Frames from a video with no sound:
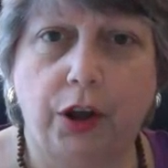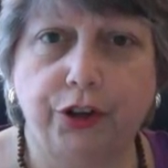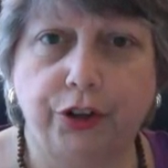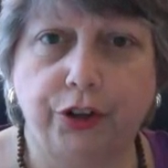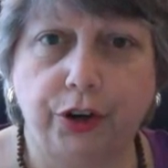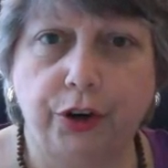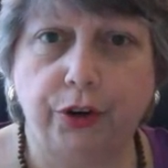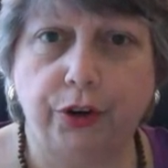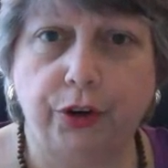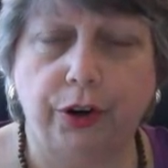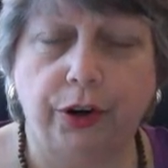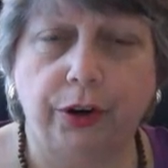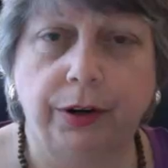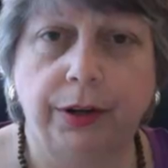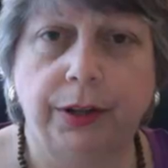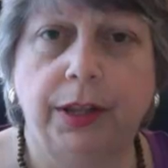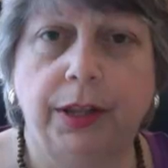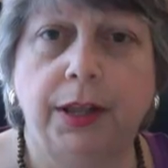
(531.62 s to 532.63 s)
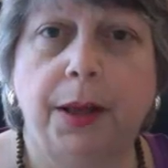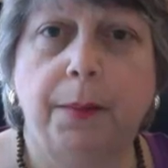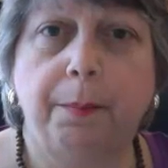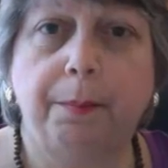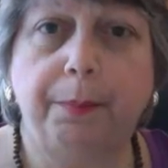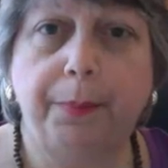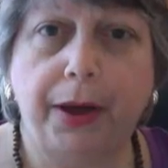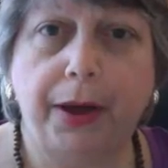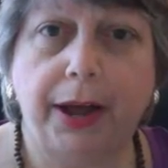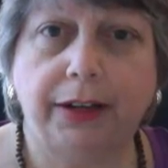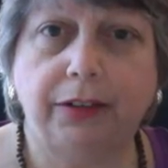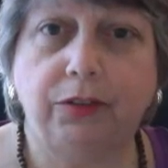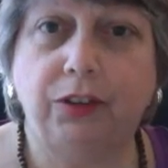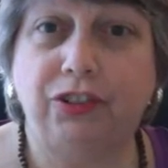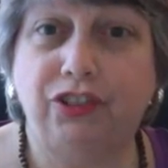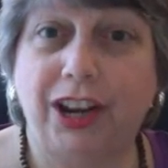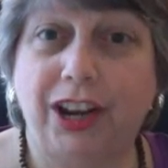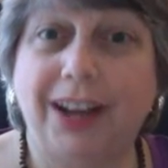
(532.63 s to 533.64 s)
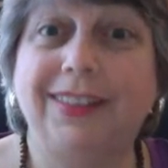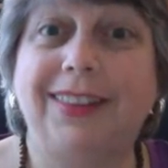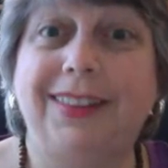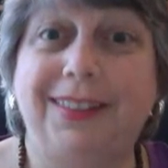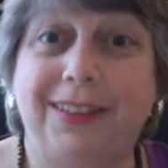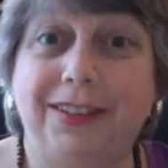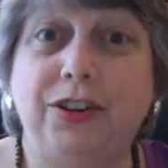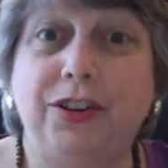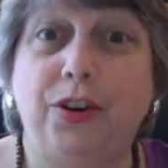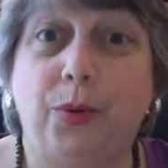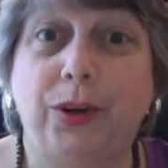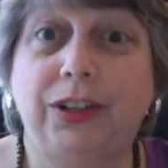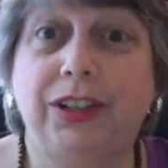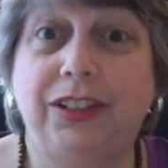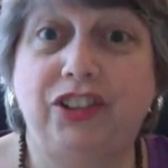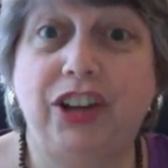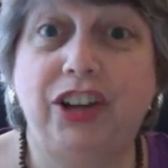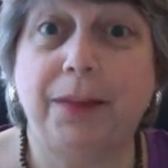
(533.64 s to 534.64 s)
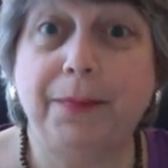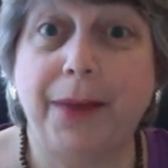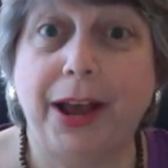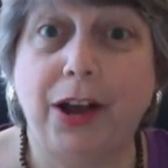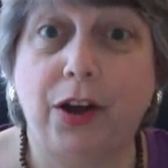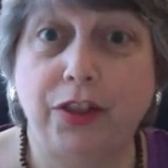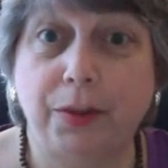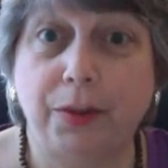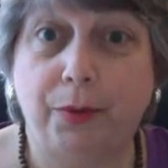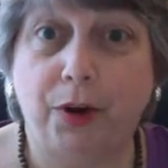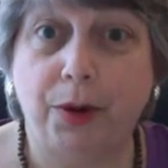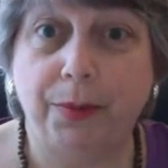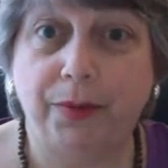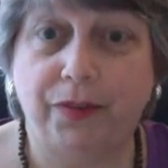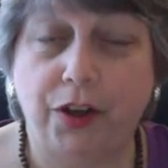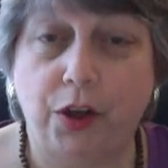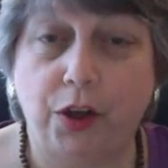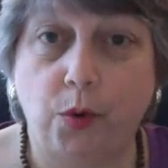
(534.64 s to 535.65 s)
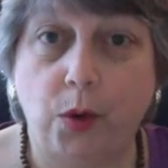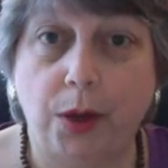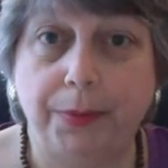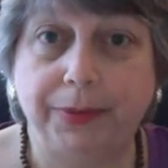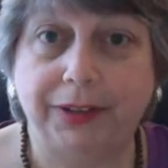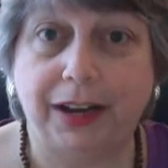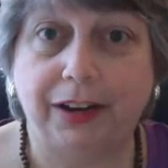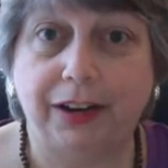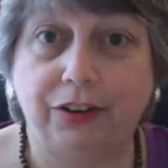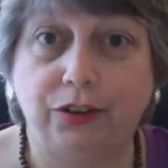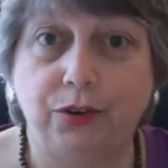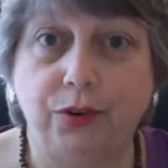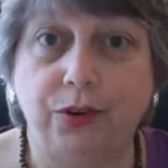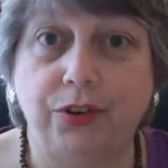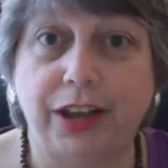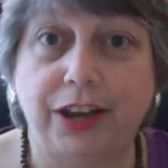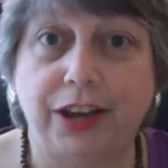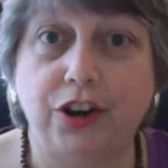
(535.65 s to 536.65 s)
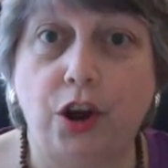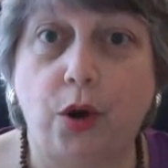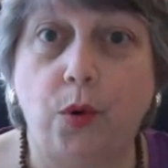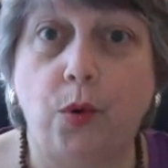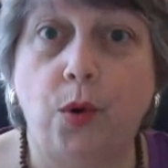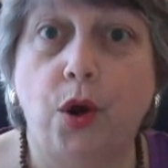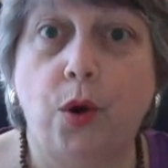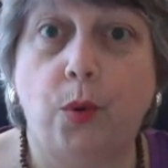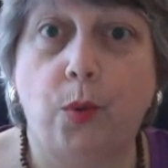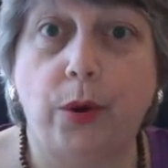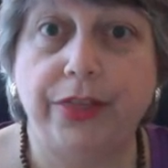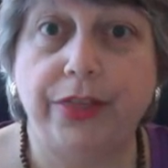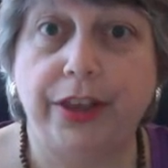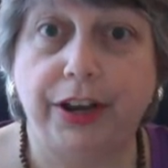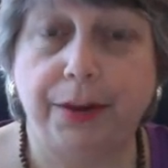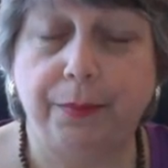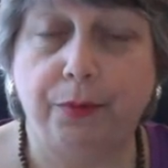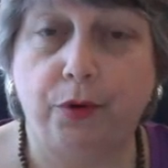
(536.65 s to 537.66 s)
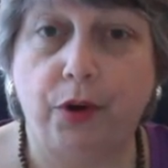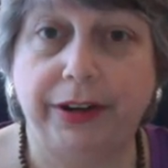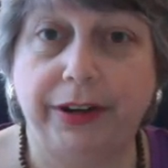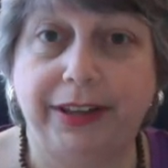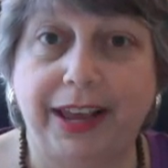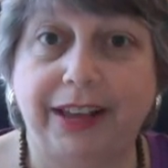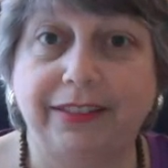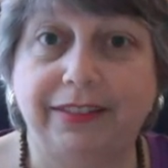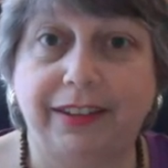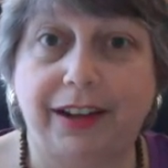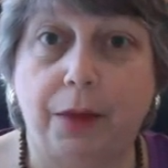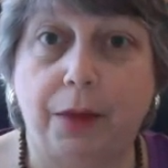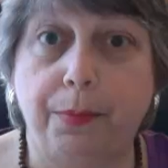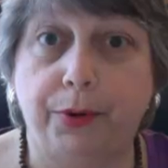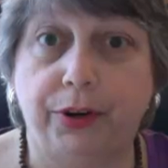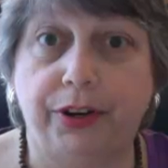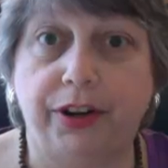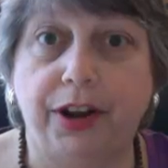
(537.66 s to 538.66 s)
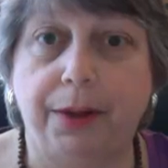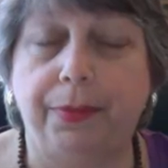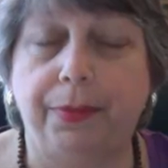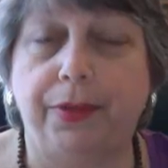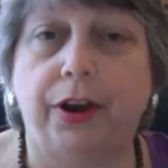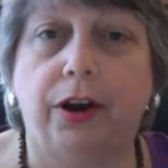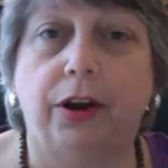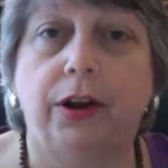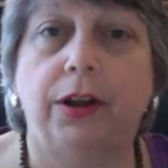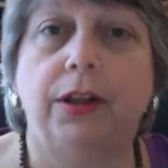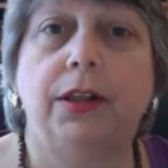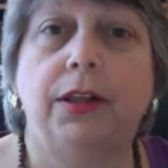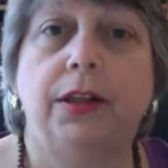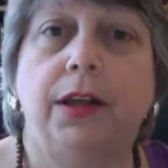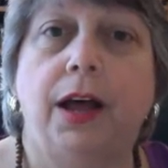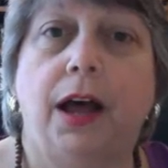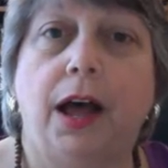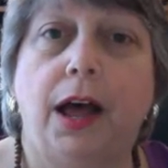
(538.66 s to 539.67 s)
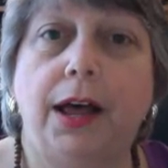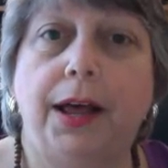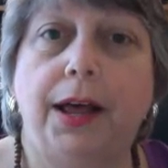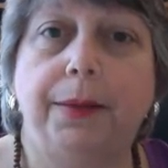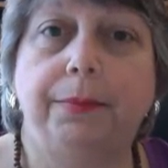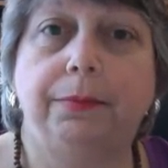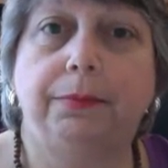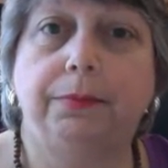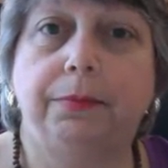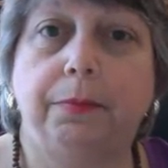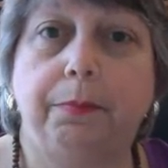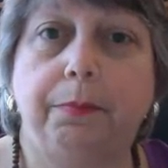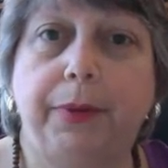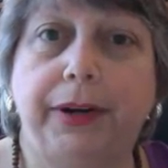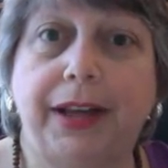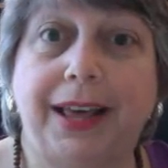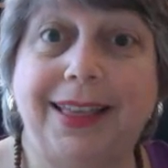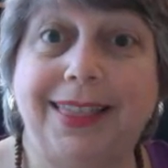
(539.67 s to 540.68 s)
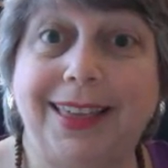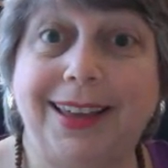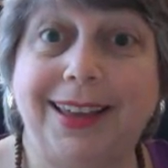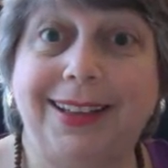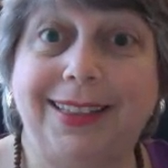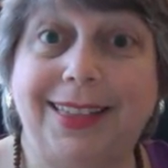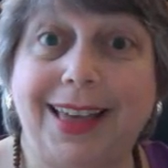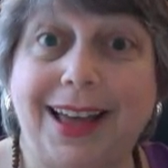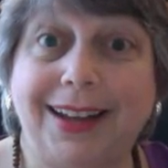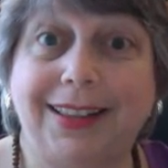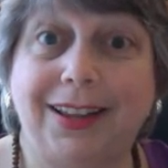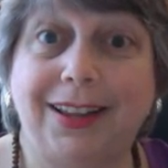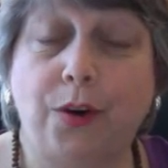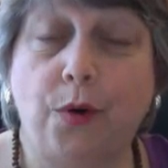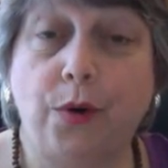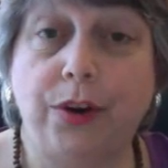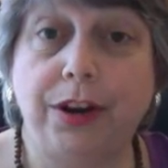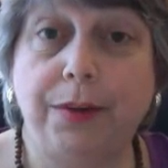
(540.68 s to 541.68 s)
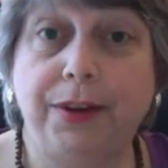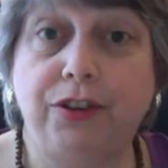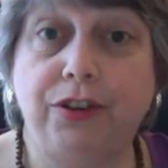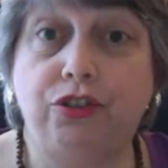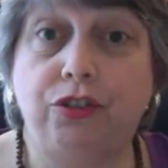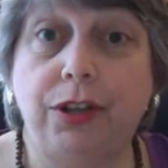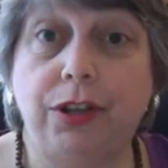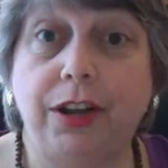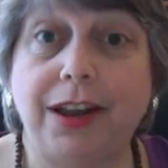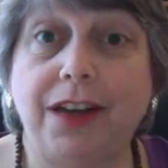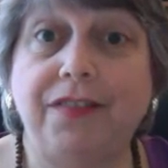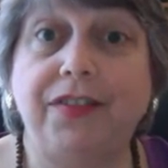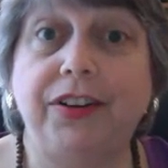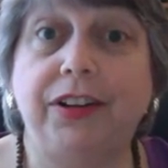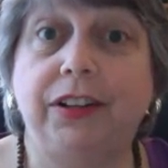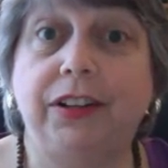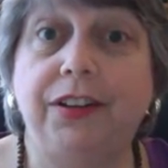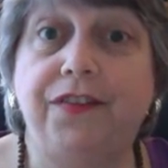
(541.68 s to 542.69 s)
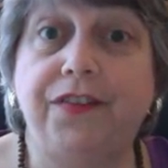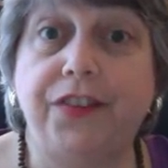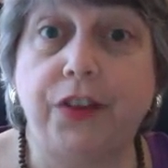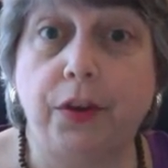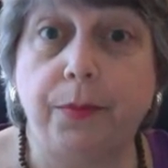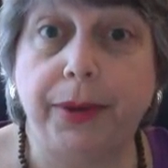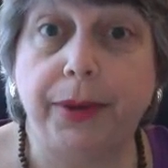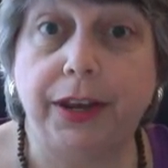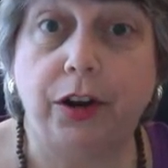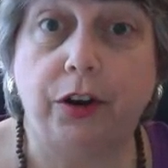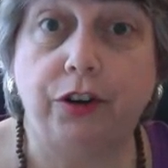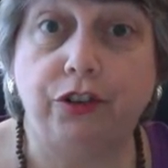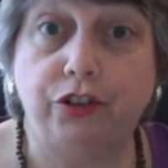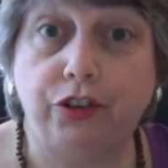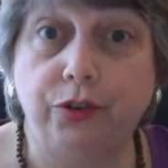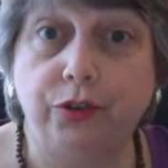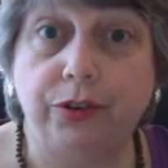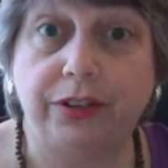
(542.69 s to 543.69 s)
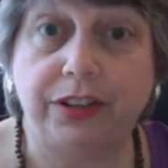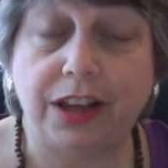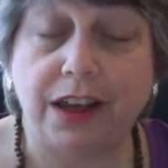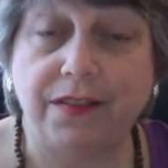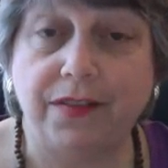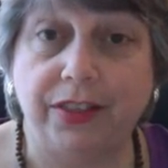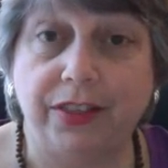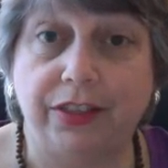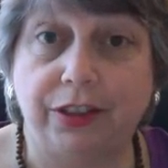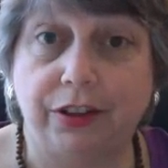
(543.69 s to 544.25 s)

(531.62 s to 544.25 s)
Turner. But check, you know what? Check back on the Barbara File website. As soon as I know when they're going to broadcast it, I'll put it up there. But I think that they're going to be, they're definitely filming it on June 7th,